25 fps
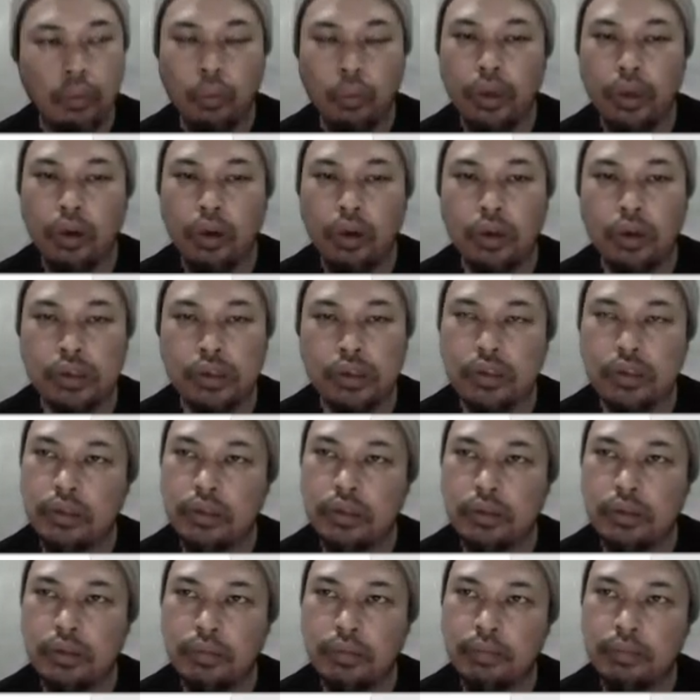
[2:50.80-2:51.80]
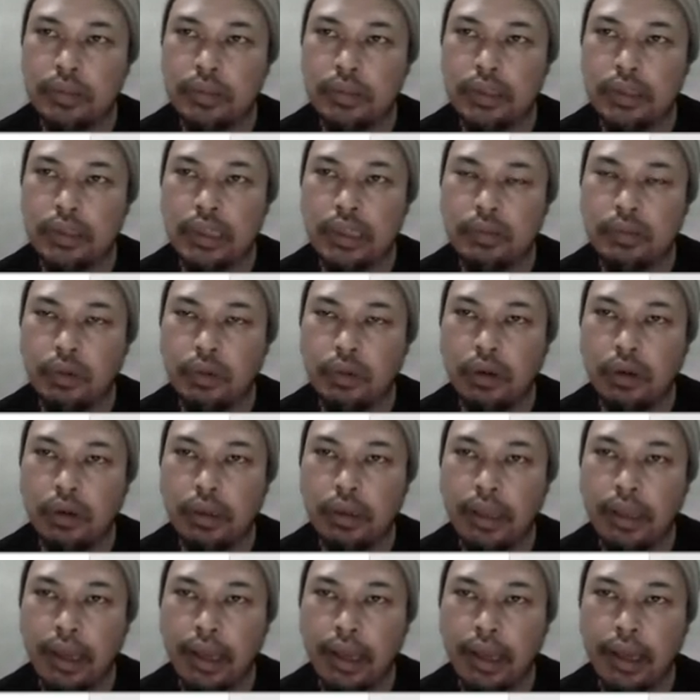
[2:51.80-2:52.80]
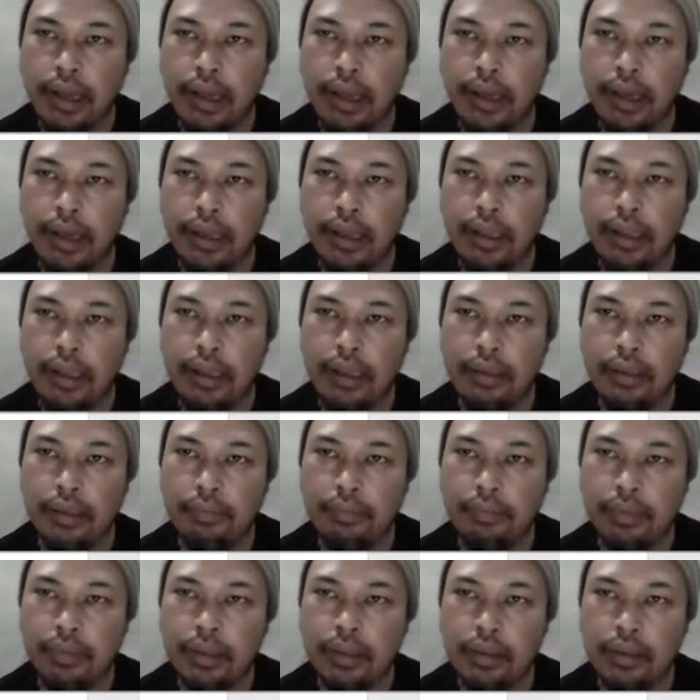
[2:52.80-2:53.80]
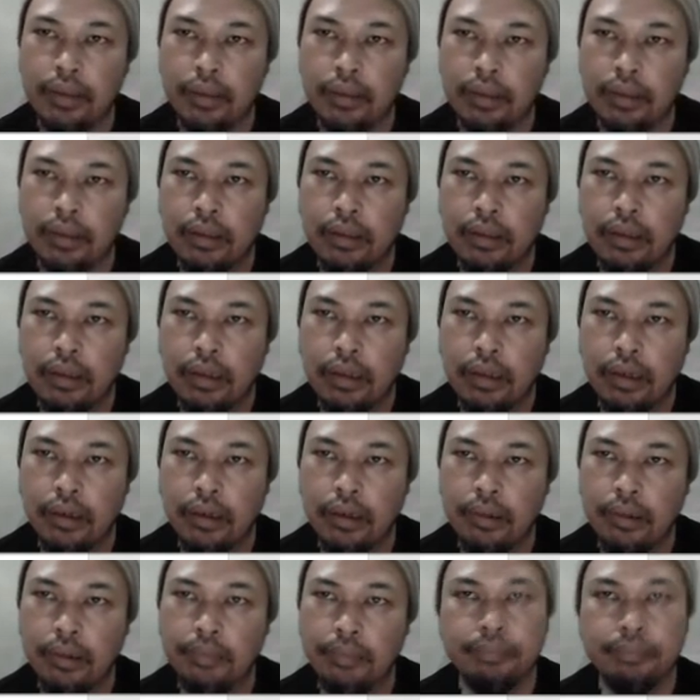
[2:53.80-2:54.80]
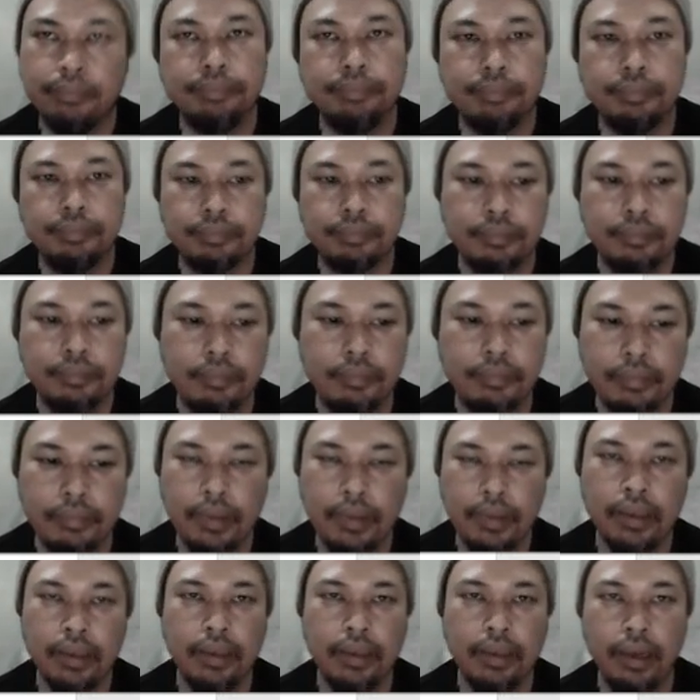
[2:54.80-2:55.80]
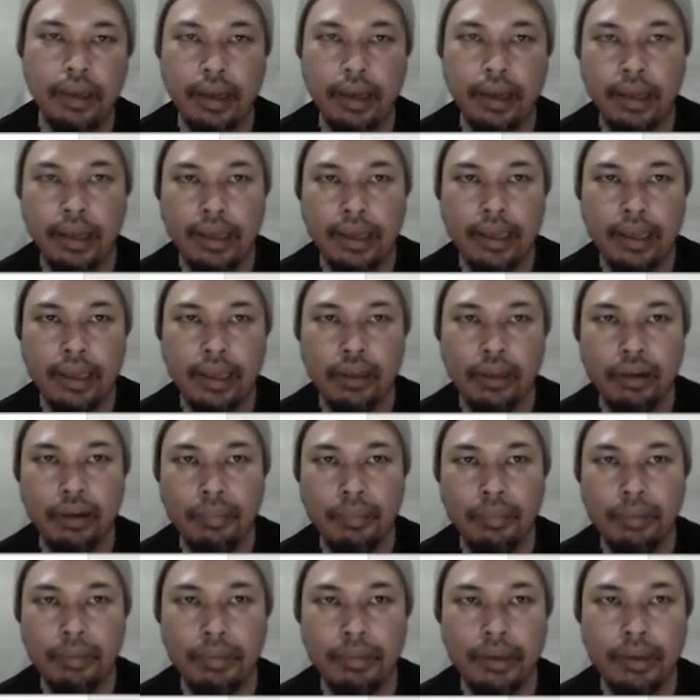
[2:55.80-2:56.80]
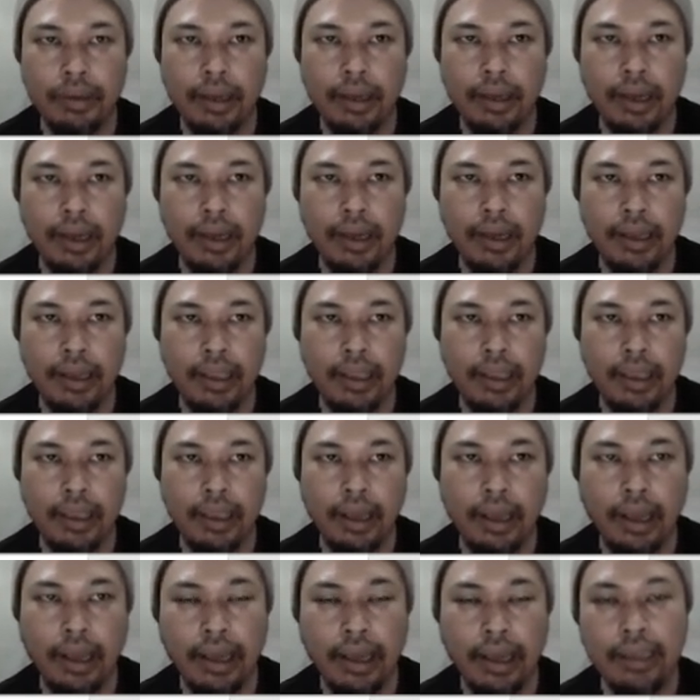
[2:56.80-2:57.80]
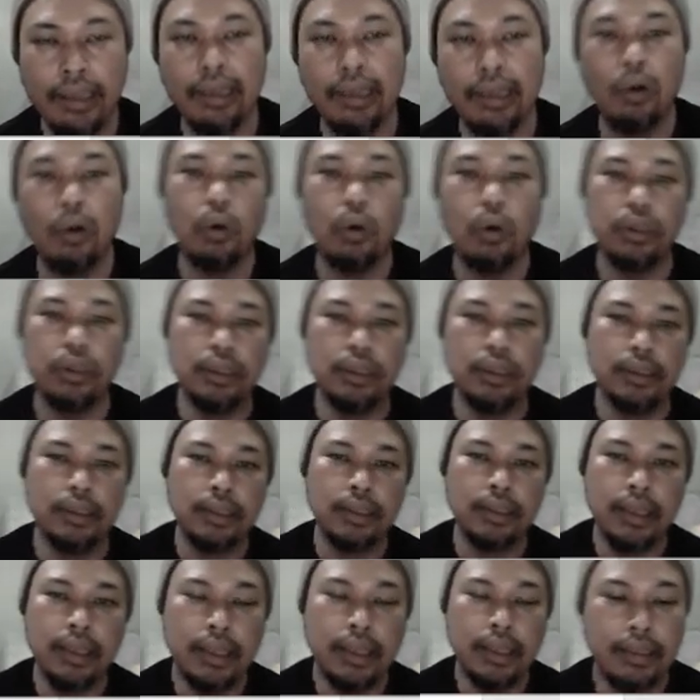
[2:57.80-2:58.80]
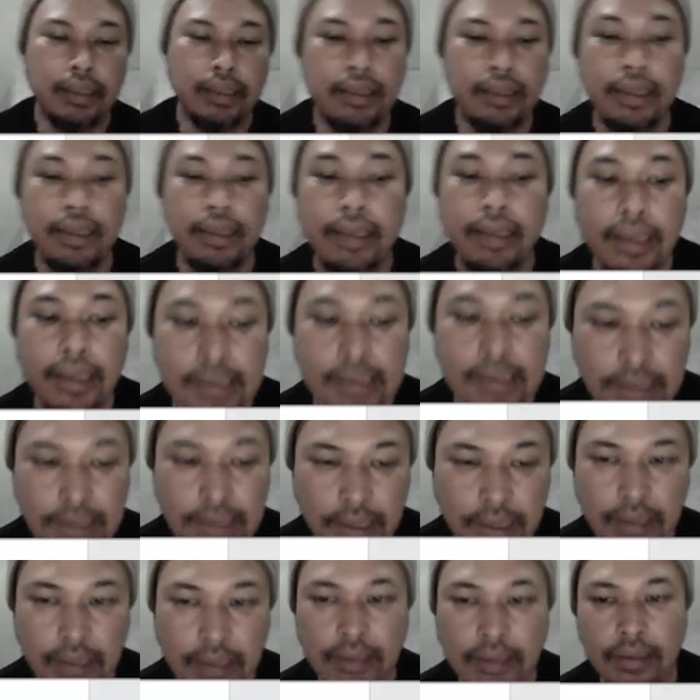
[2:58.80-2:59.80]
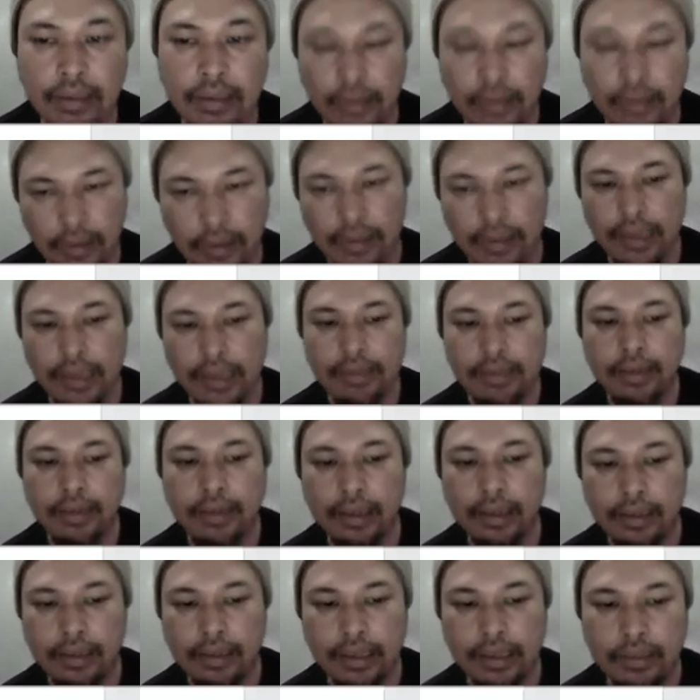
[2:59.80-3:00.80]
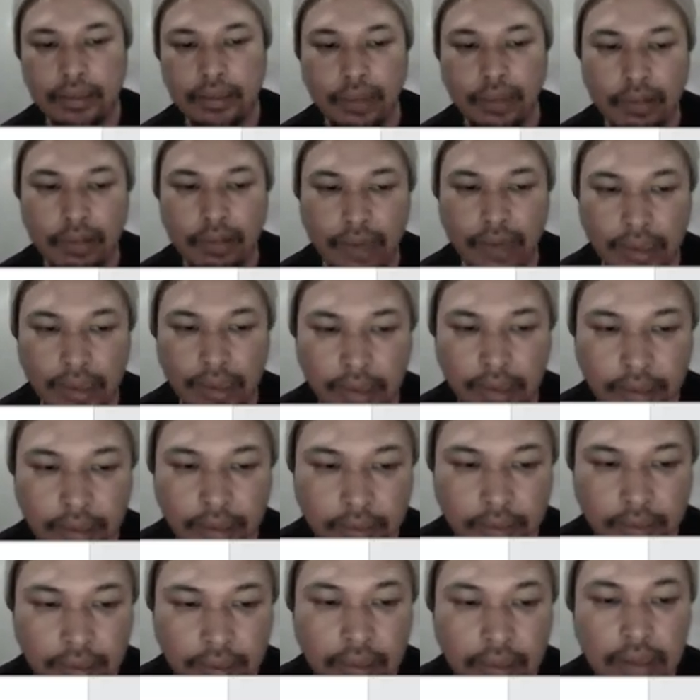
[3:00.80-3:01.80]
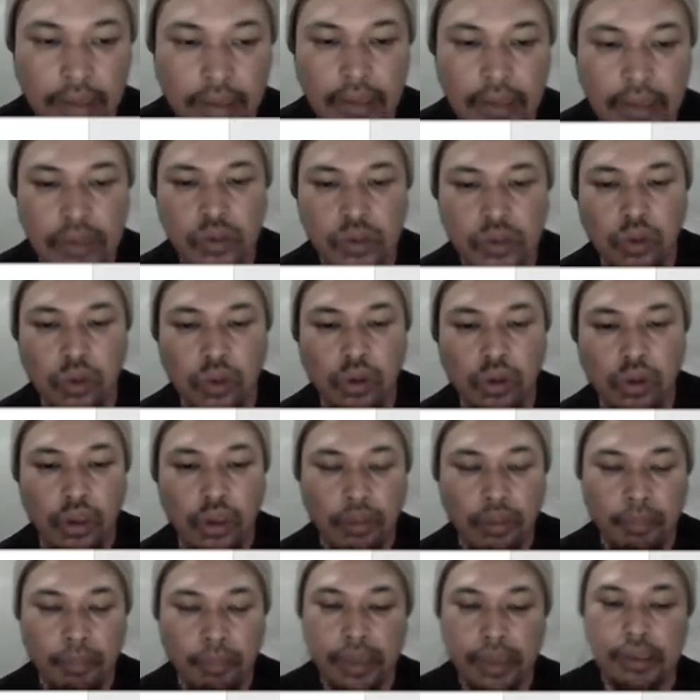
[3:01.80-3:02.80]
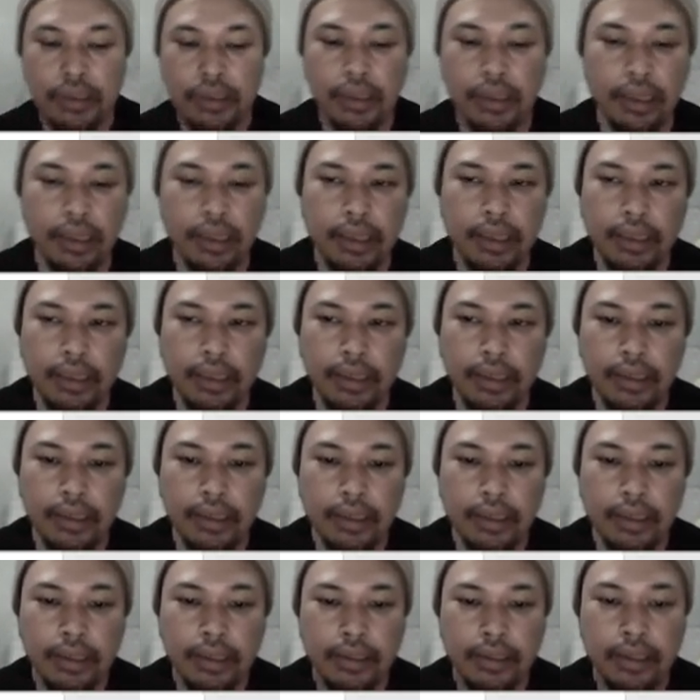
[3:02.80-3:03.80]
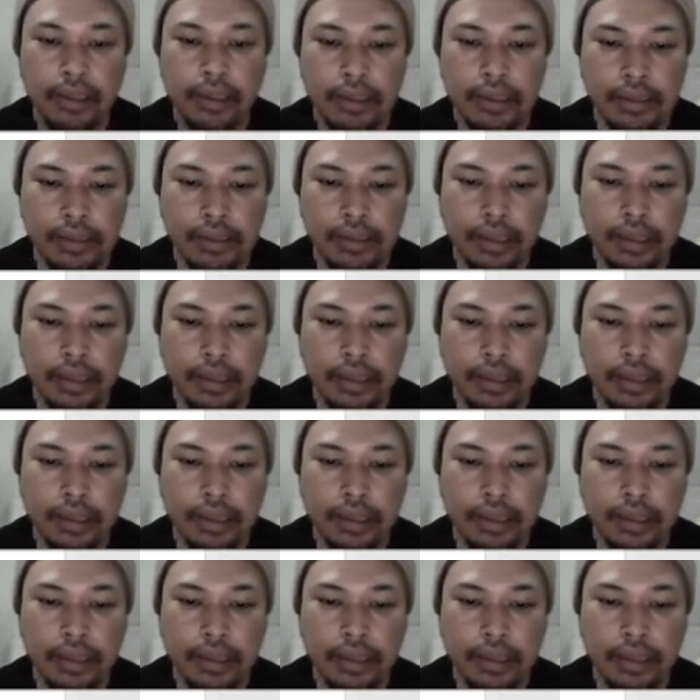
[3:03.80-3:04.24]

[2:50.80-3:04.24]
what HOTS stands for? High, um, I cannot remember. Higher order thinking skill. That's right. That's about right, I think. So basically, this